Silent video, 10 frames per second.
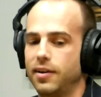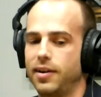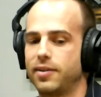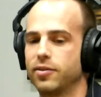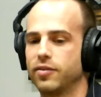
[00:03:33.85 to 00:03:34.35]

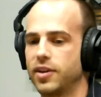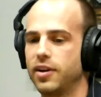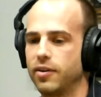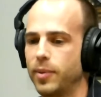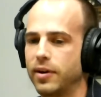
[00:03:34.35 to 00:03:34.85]
I don't even
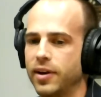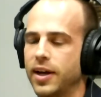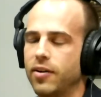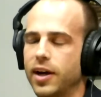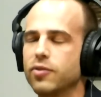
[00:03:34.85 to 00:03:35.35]
care about it
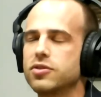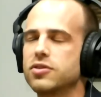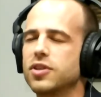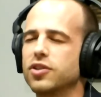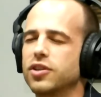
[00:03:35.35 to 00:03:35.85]
now. I was
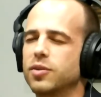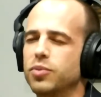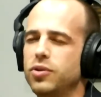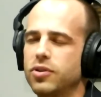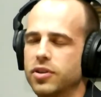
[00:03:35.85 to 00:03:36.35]
such a
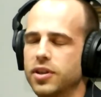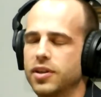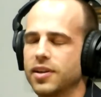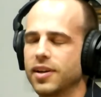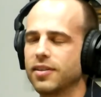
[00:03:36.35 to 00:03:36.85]
computer geek,
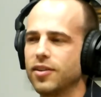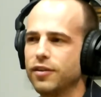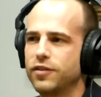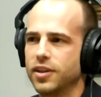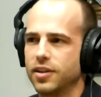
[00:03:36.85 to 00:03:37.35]
and I
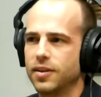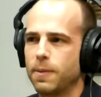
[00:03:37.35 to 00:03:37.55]
loved it,